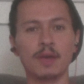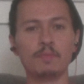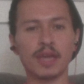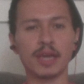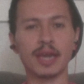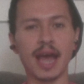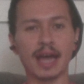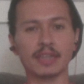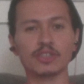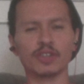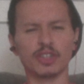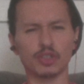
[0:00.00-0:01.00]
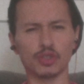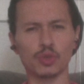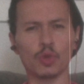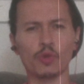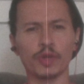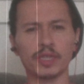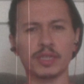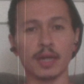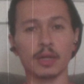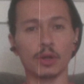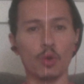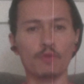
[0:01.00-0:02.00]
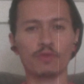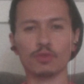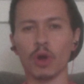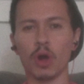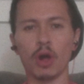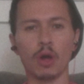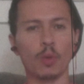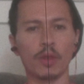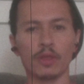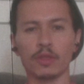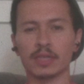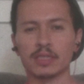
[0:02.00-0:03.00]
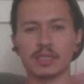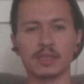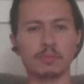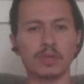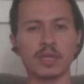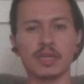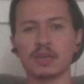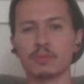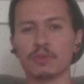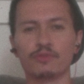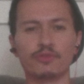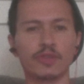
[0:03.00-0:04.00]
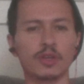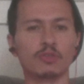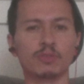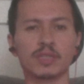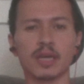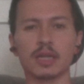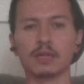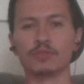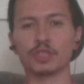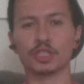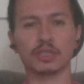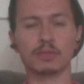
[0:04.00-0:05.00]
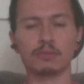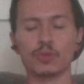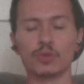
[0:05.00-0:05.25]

being an actor and a storyteller overall, whether that's in the medium of film, television, and